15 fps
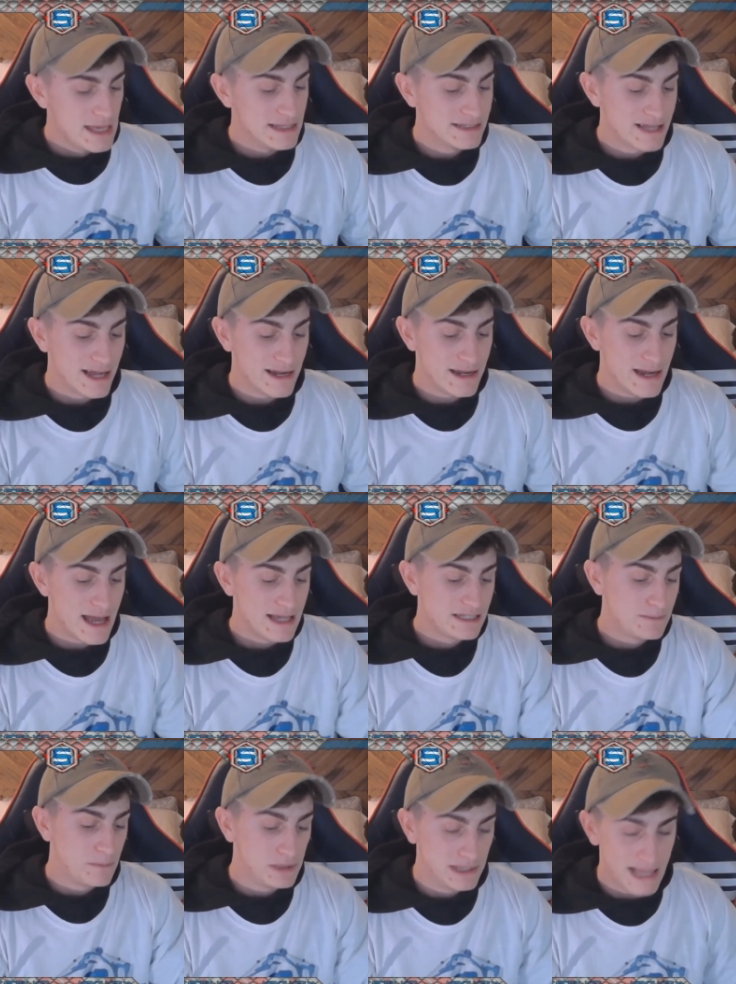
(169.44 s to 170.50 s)
It's got a
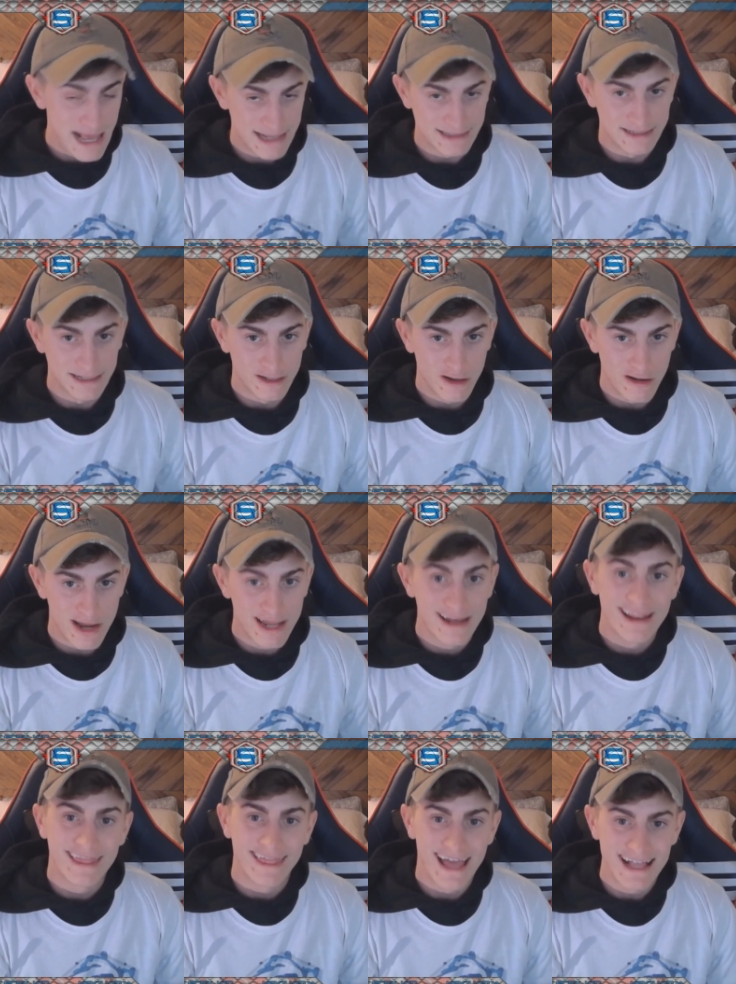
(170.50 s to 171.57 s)
nice plastic, all
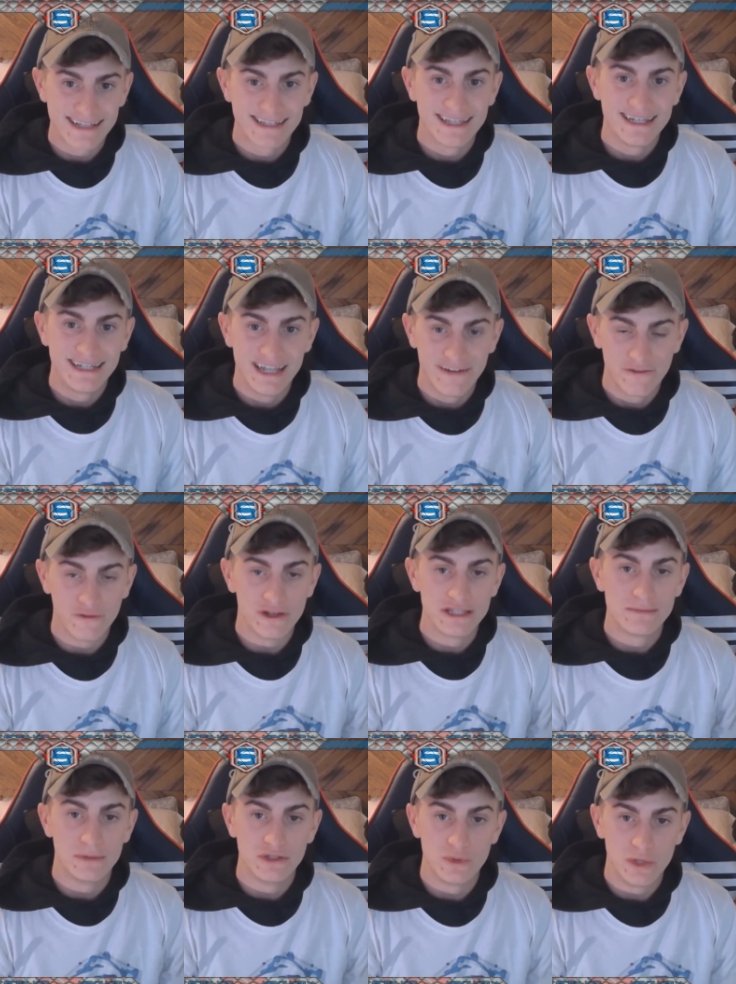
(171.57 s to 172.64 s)
right? That's the
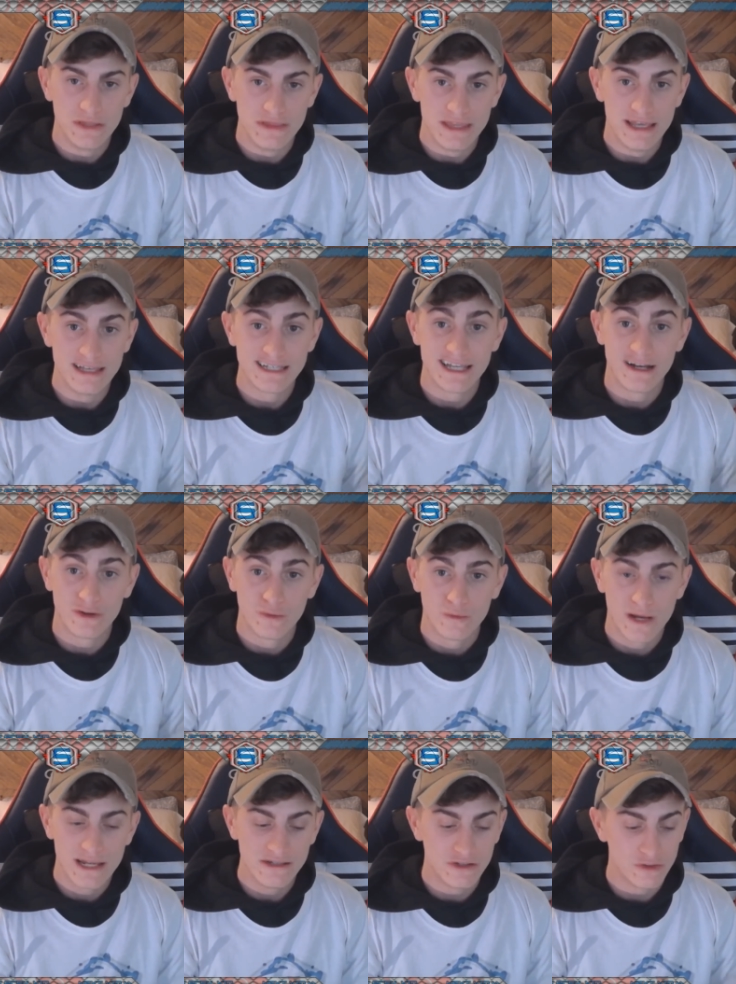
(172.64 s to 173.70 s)
difference between this and a
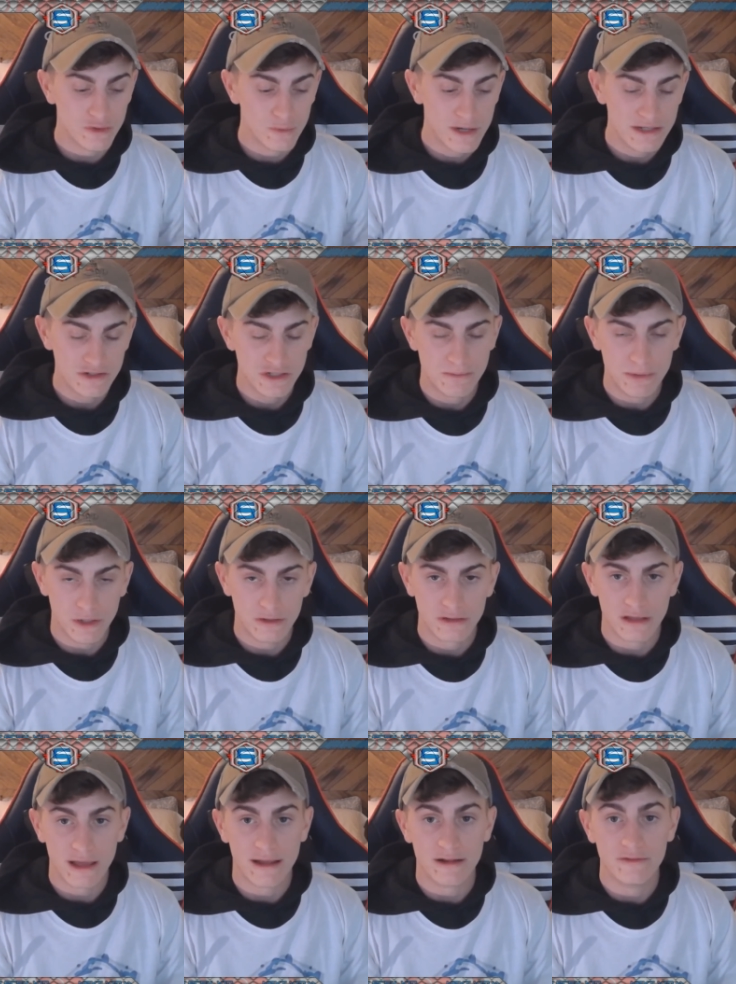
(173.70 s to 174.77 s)
Razer. The Razer's
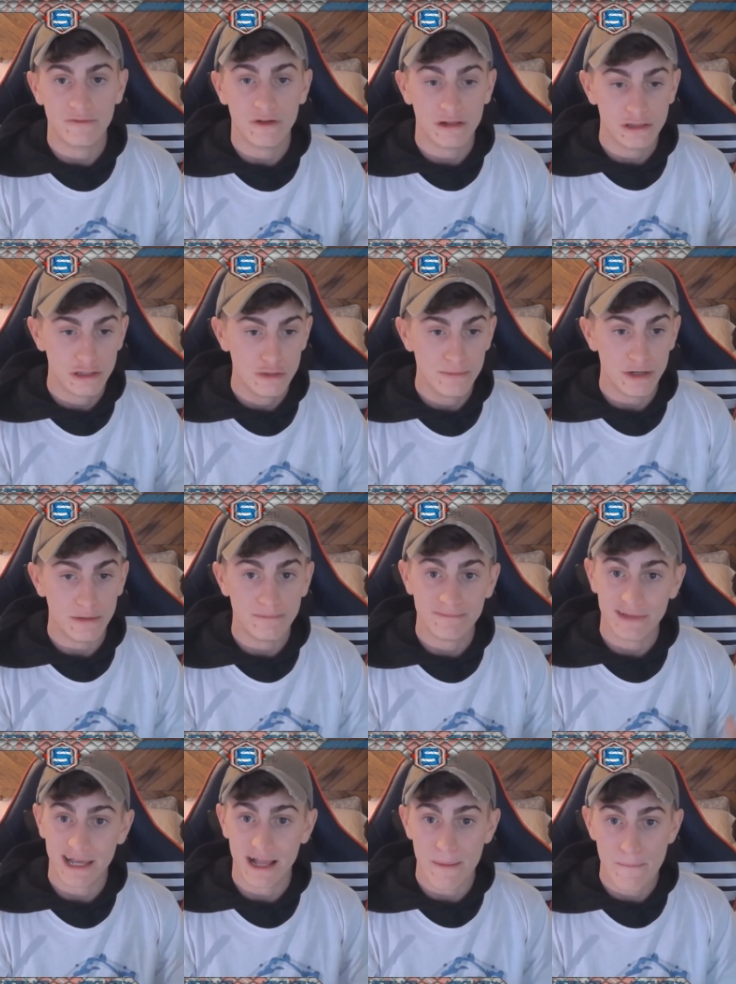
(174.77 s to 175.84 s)
built out of aluminum,
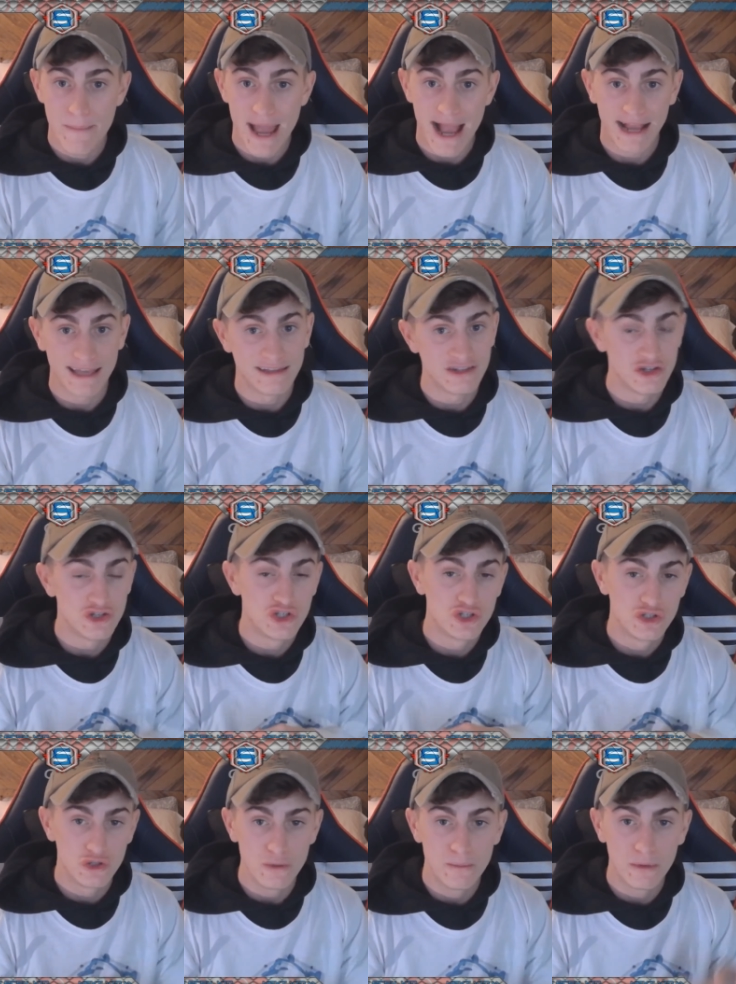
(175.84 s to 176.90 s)
like a Mac. It's a
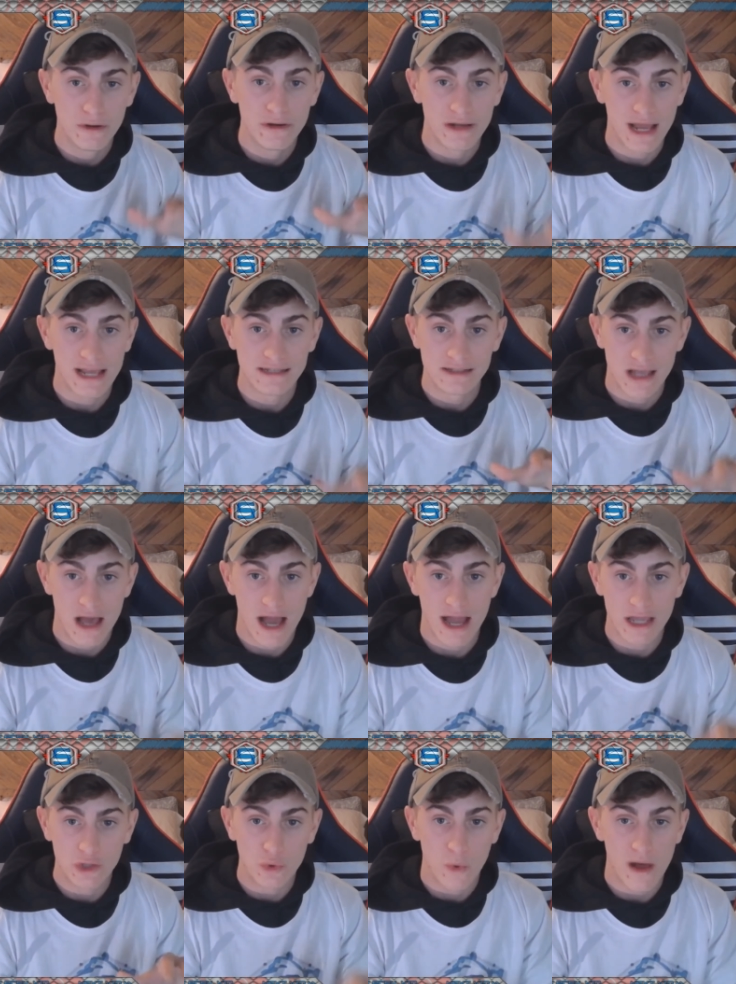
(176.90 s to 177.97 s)
super nice,
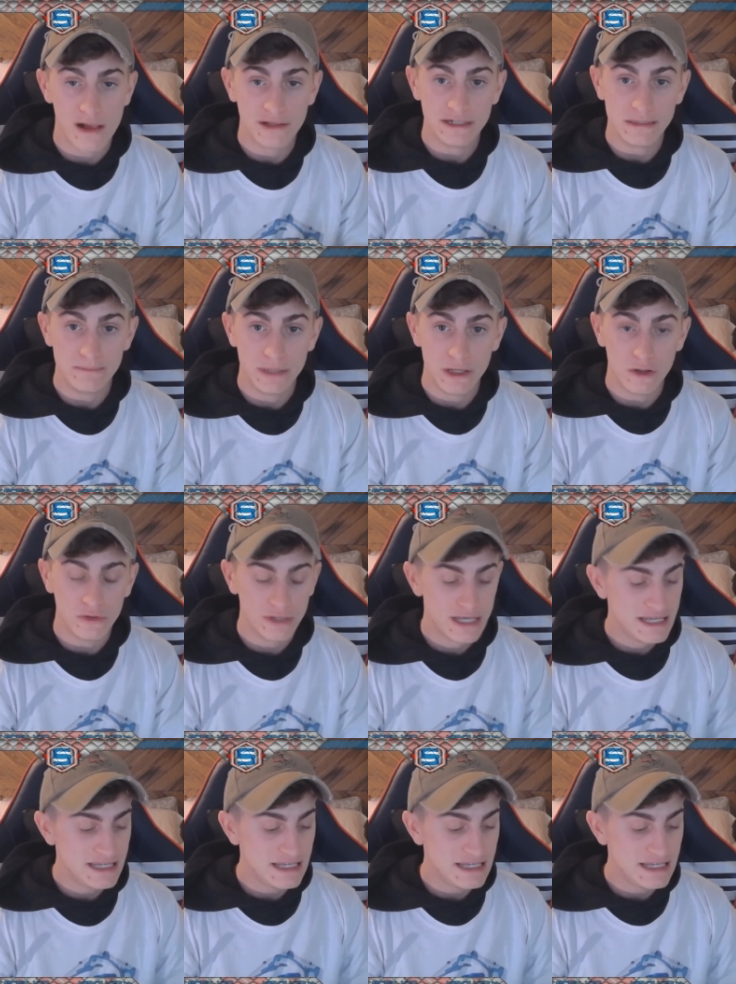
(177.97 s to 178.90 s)
high-quality build.